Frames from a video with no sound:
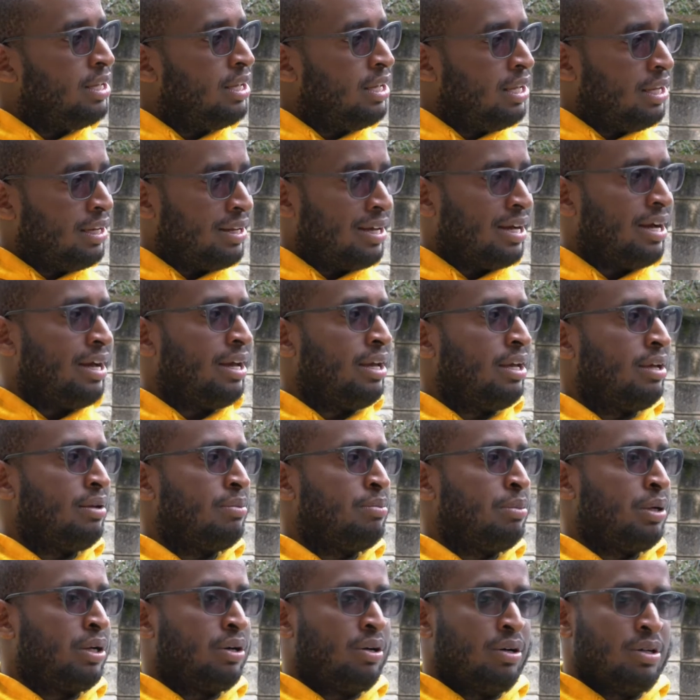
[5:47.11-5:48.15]
held high
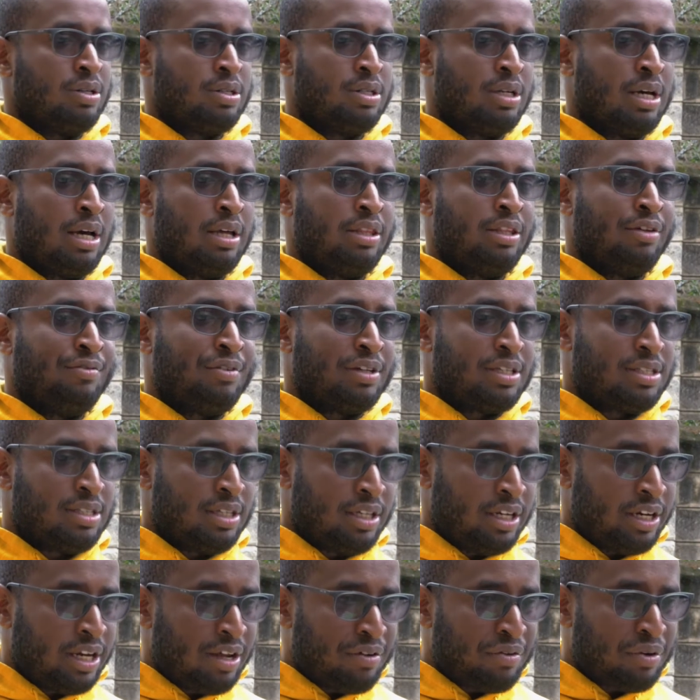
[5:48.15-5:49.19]
because they've
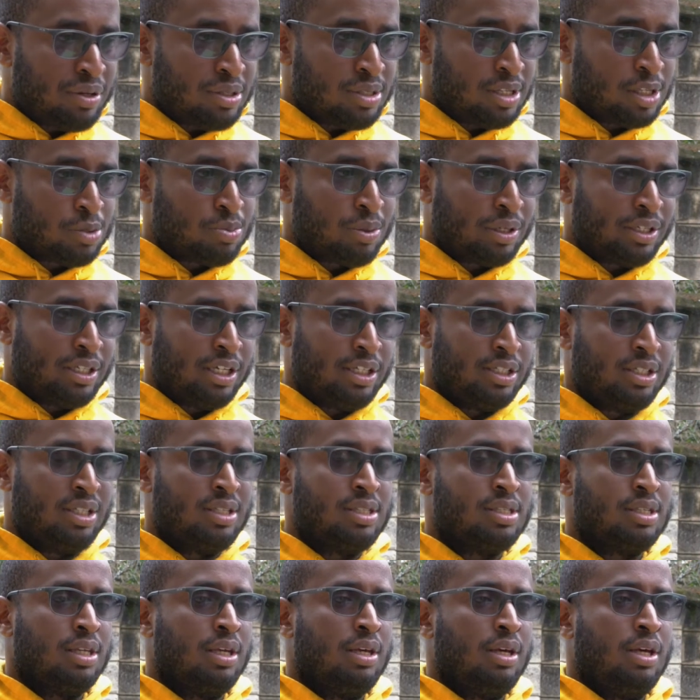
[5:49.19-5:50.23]
exceeded everyone's
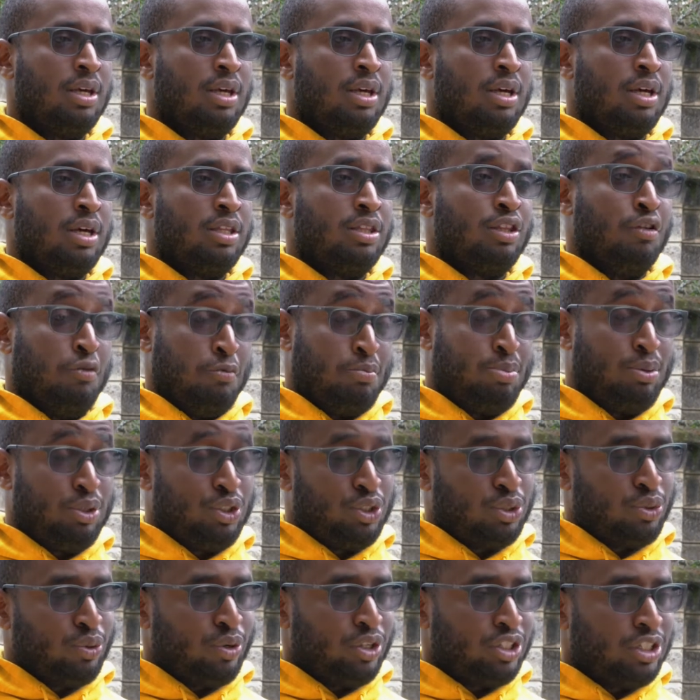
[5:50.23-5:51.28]
expectations. They've
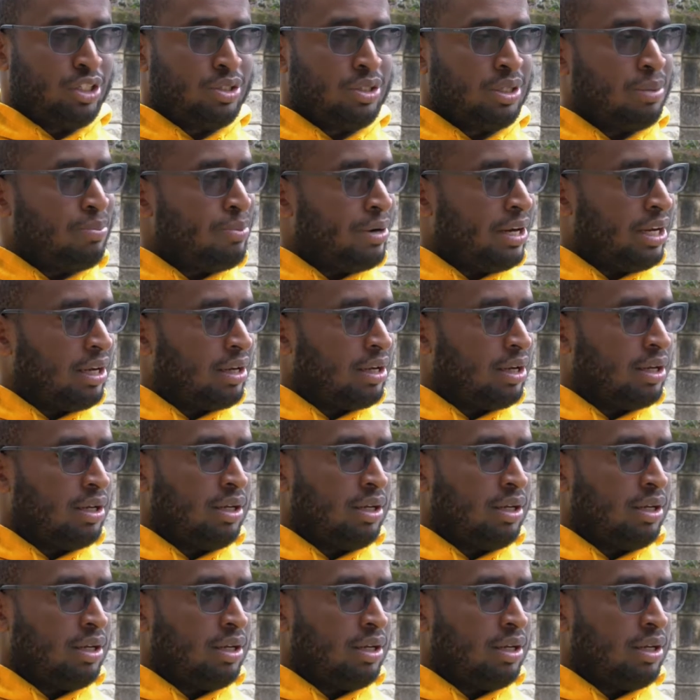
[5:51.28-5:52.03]
pushed Croatia to the brink,